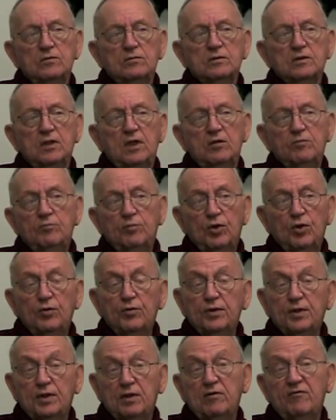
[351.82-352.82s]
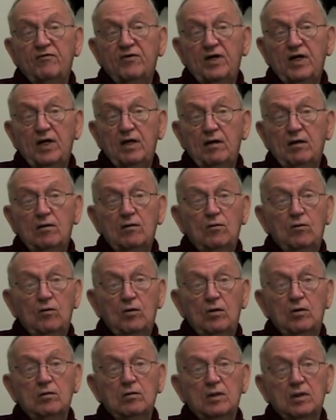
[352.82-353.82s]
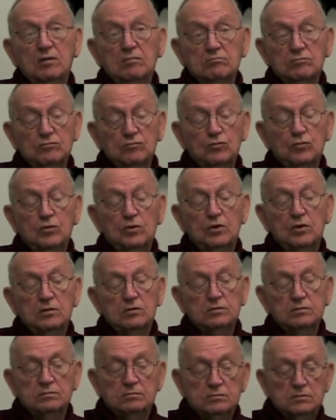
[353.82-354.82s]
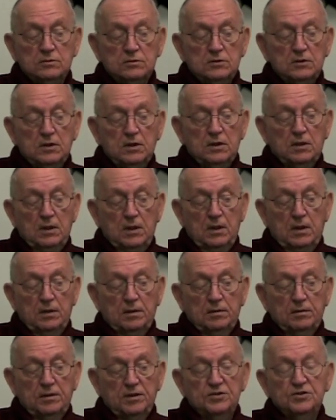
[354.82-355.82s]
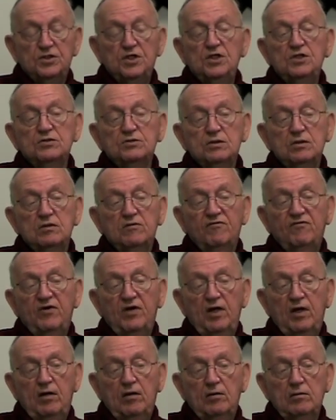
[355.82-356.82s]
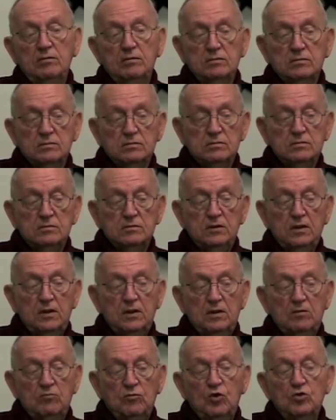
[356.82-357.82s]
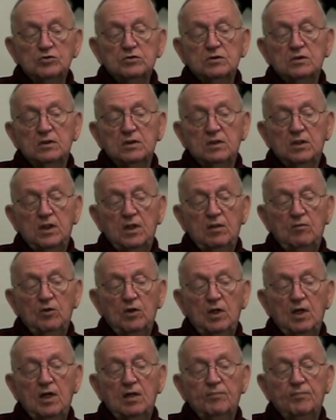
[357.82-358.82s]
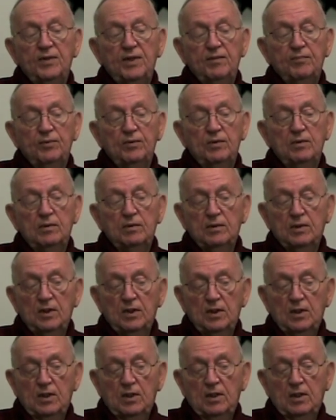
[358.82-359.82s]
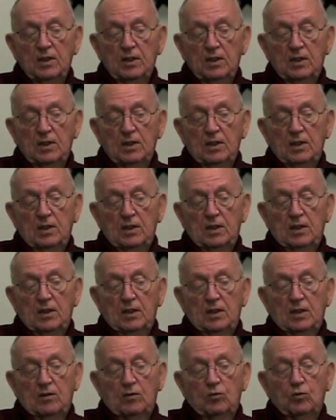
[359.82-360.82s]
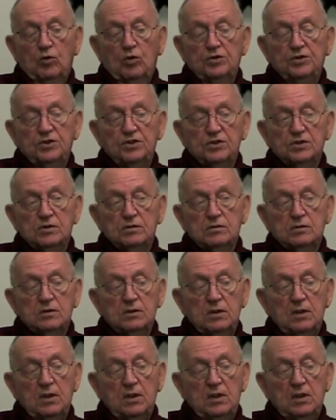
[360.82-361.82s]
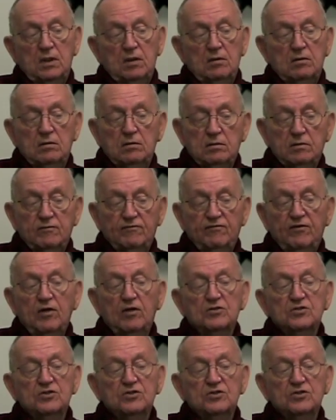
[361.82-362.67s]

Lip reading: got burnt in a fire or were deceased in the fire. And most of the time, a lot of people were just full of